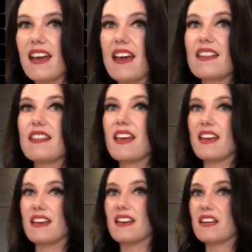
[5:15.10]
And
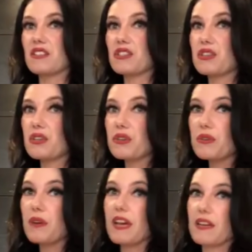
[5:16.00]
then
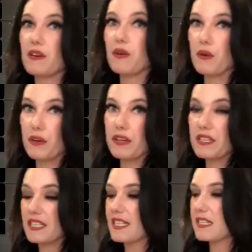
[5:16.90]
2 1/4
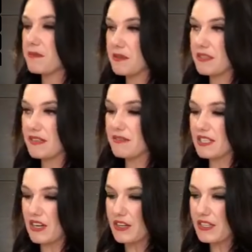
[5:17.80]
teaspoons of
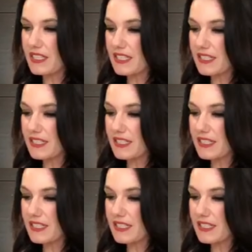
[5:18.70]
salt.